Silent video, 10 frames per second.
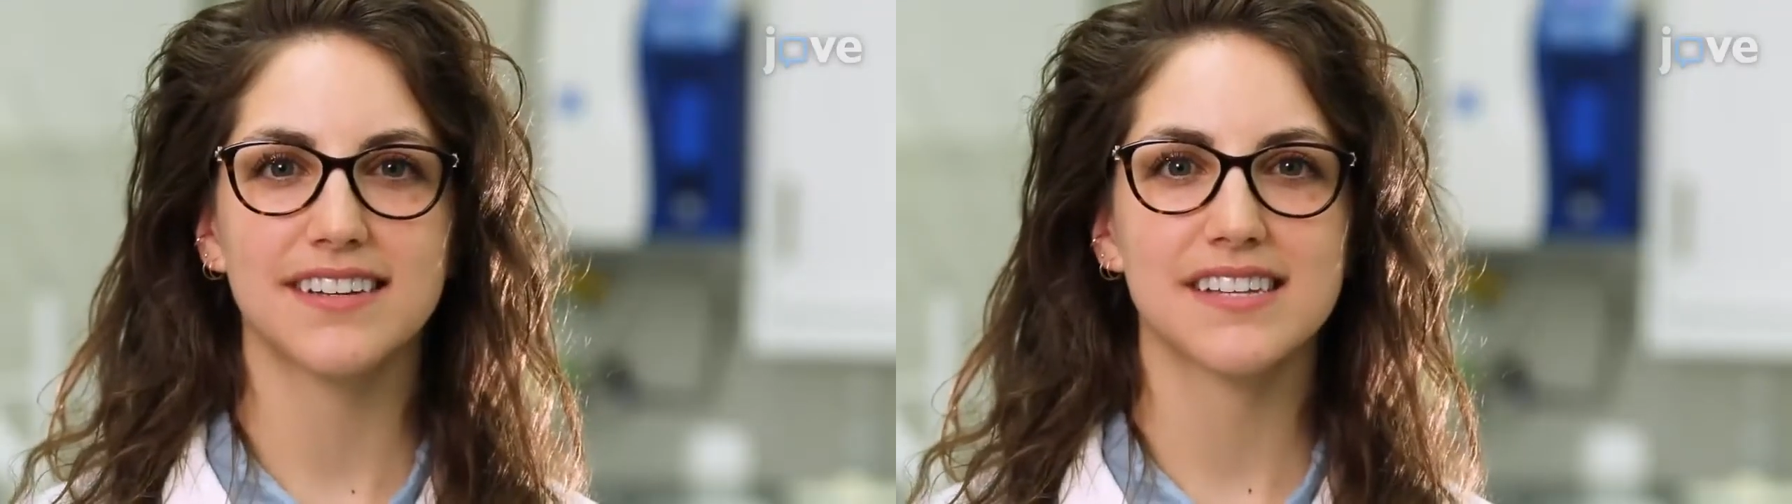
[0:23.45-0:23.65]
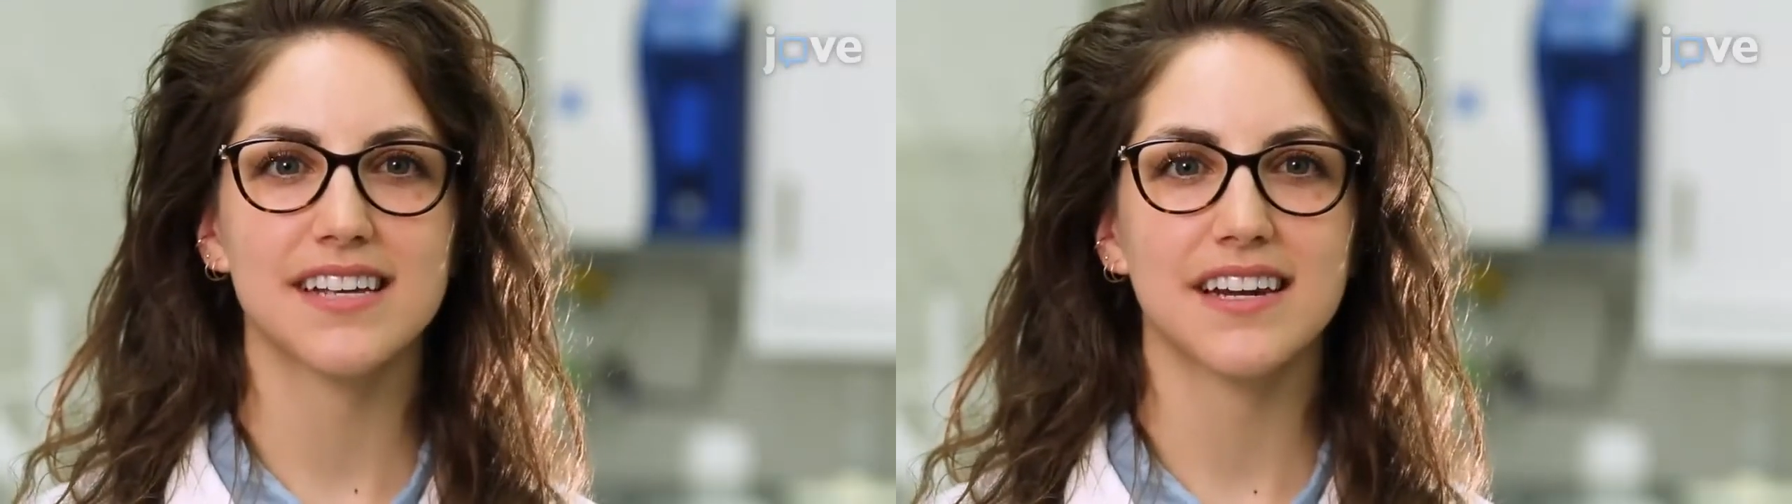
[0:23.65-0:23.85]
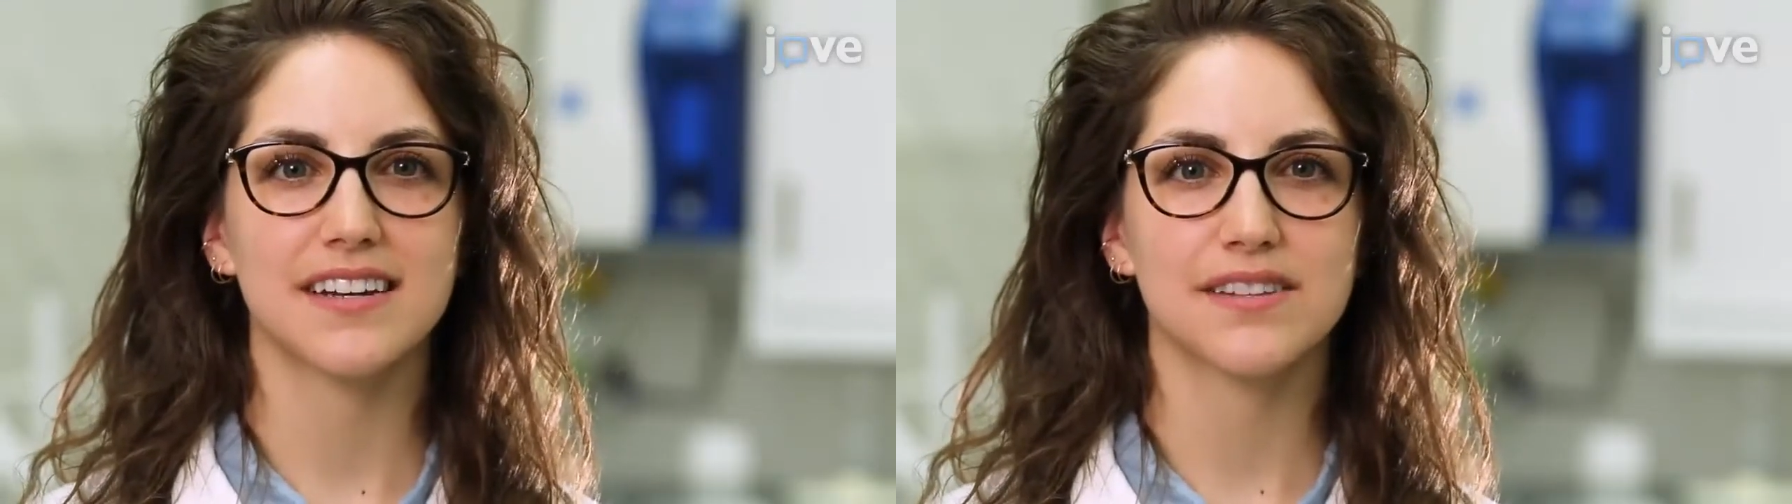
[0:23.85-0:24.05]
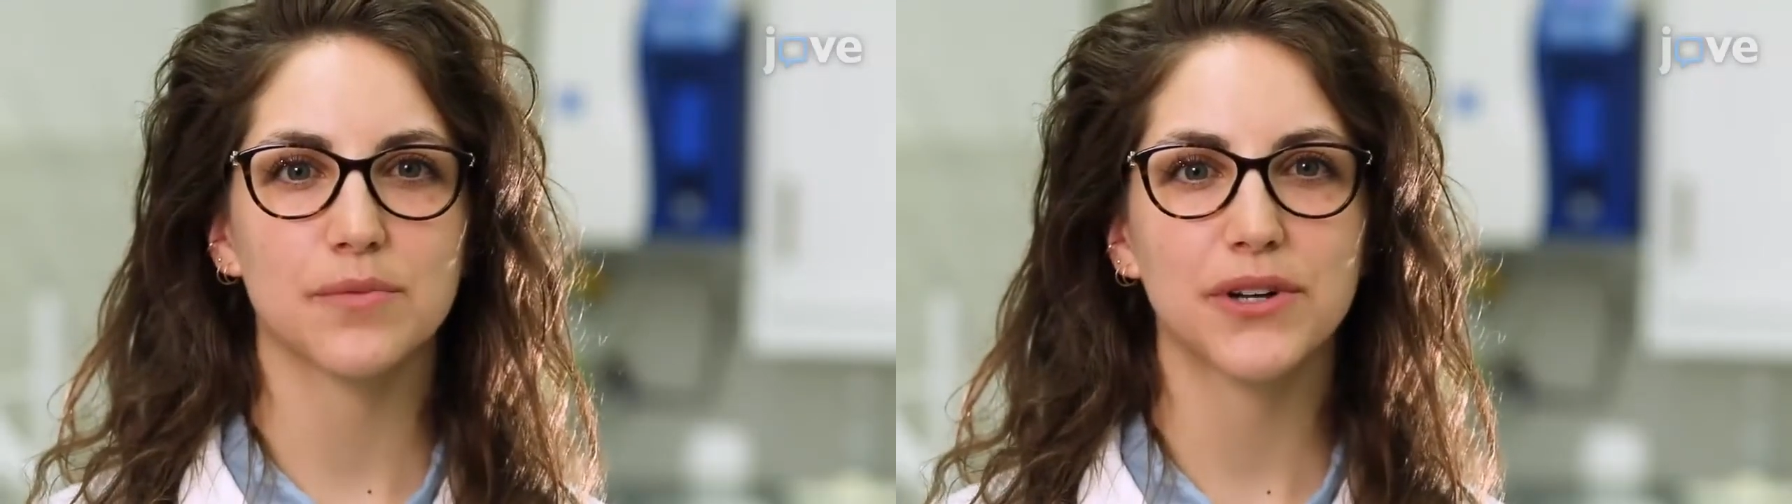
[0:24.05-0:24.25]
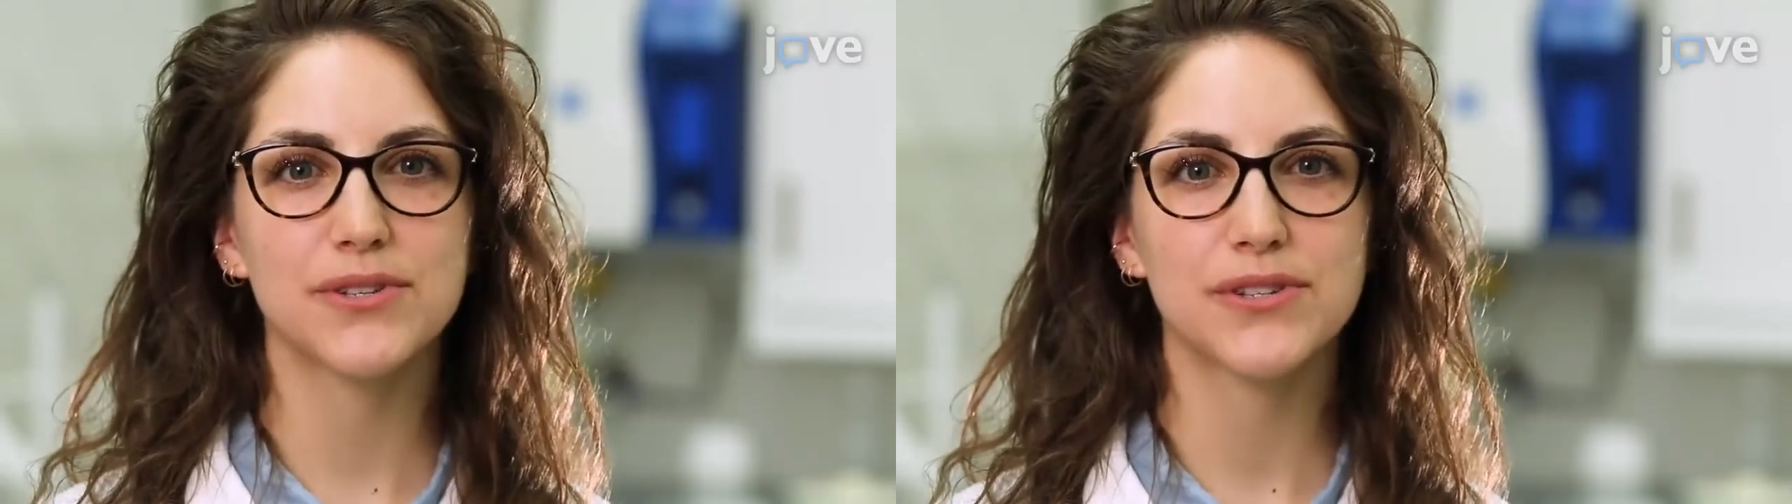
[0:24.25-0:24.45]
is that it is
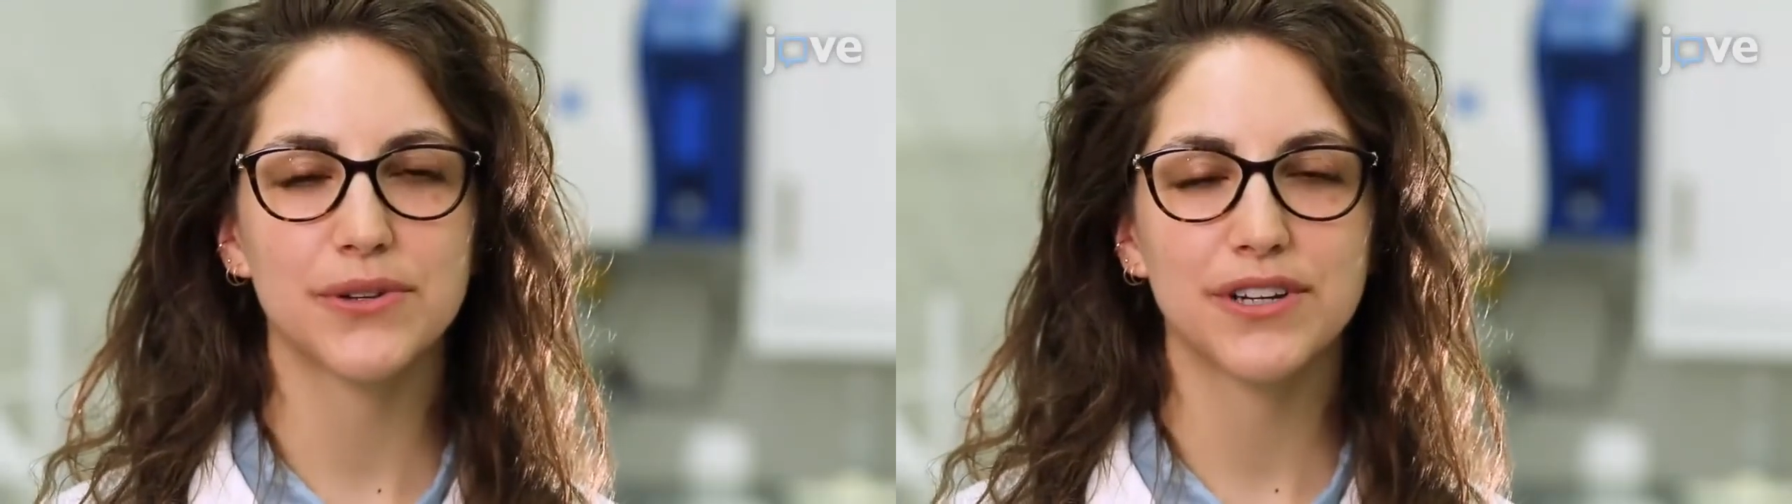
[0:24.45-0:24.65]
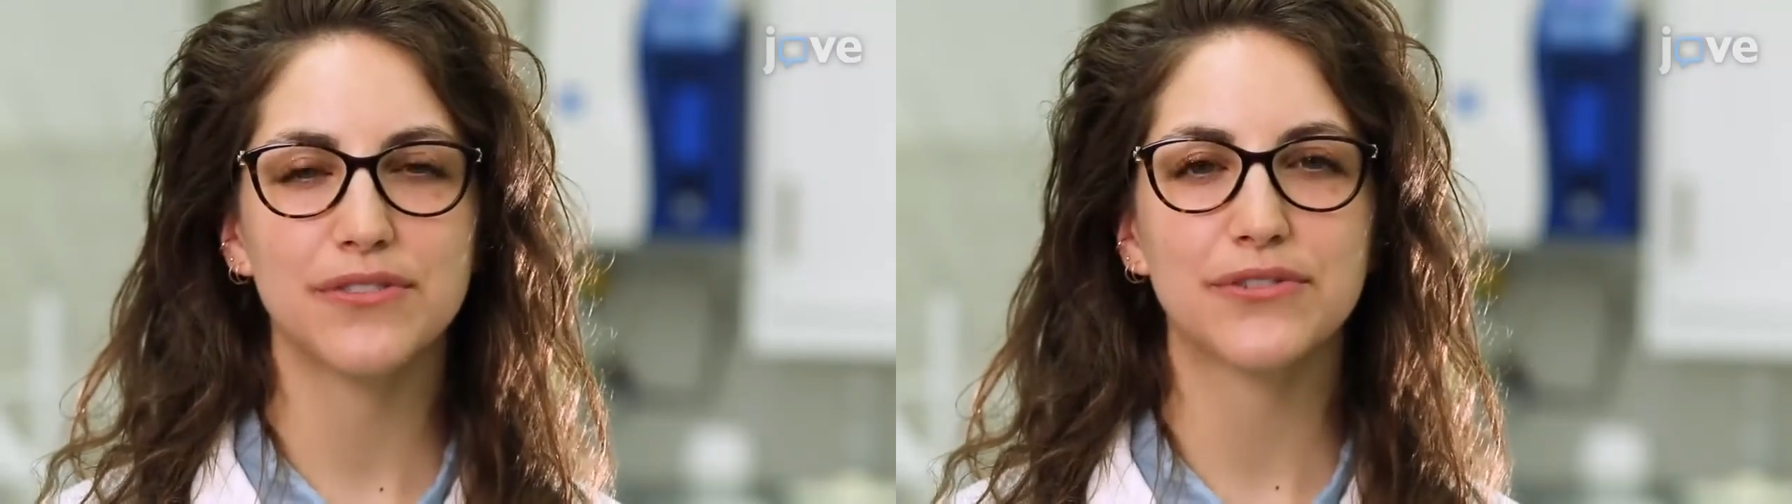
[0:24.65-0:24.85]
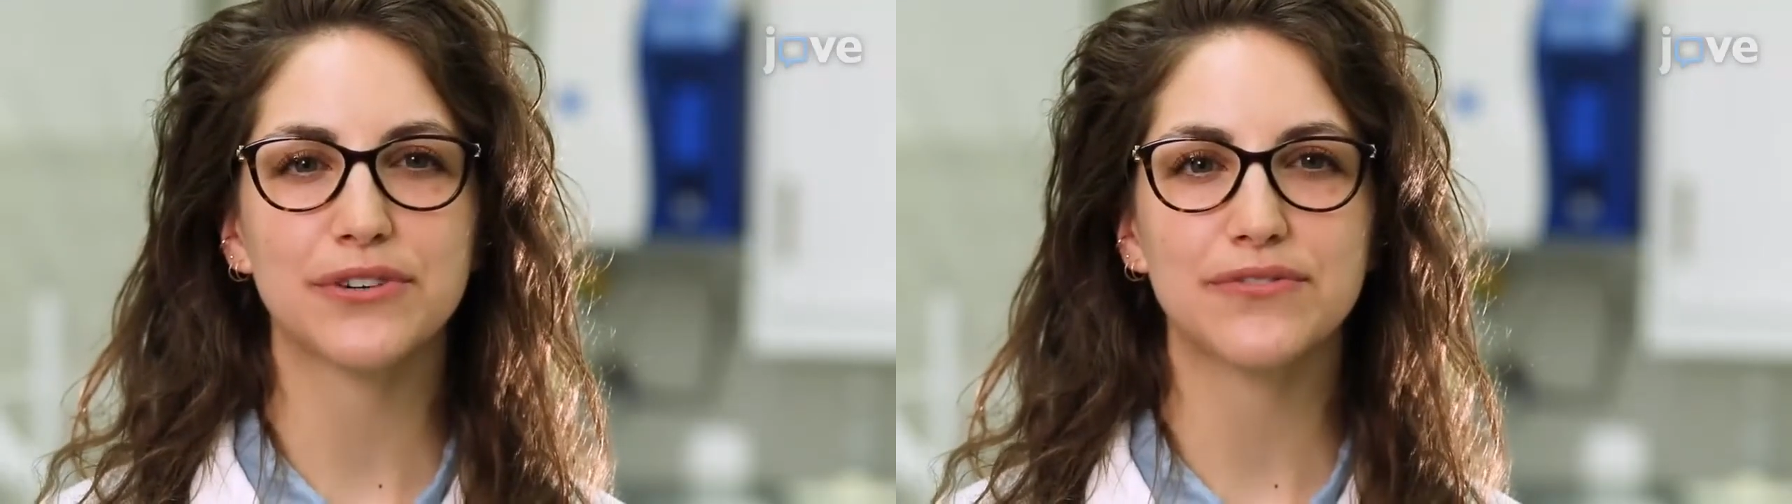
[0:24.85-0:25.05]
well suited for